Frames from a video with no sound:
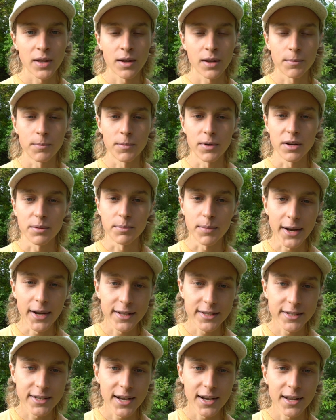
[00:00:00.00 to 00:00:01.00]
When you're
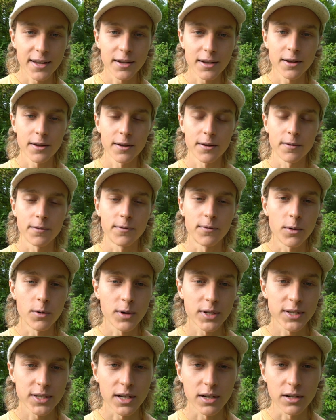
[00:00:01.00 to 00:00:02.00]
meditating,
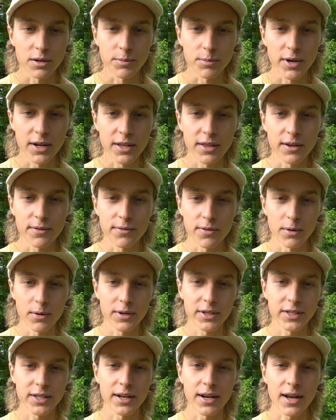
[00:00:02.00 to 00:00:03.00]
focus on your breathing.
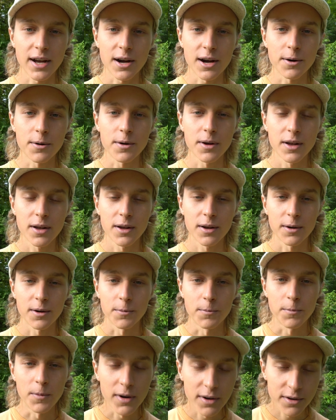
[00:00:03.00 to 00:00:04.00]
Focus on how
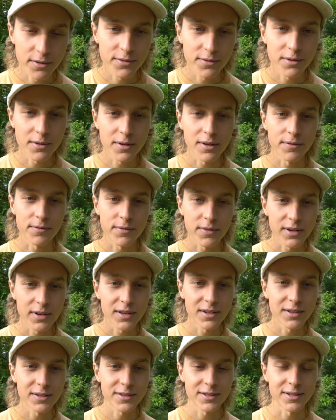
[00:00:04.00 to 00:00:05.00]
wonderful it
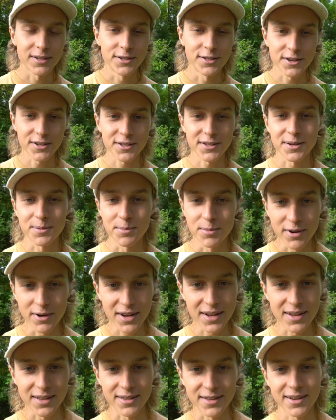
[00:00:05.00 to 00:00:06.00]
feels just to
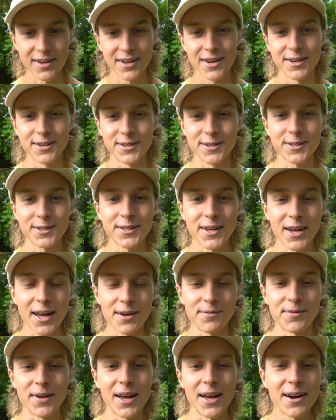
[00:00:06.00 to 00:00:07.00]
breathe, just to
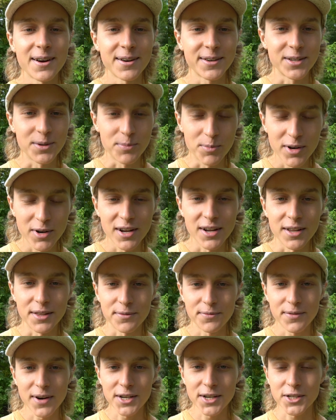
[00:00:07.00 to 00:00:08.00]
have air to breathe,
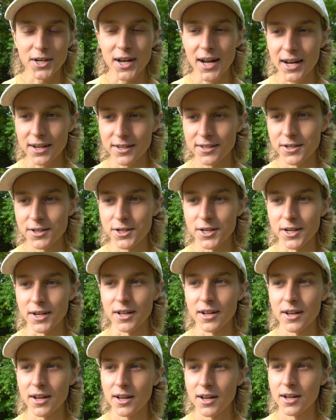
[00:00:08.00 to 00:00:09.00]
fresh oxygen
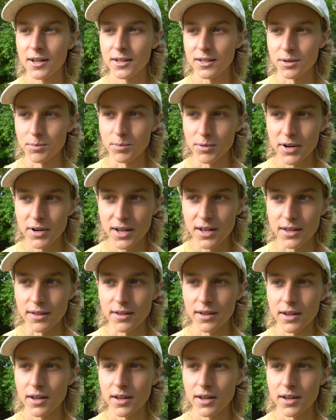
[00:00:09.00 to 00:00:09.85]
to breathe.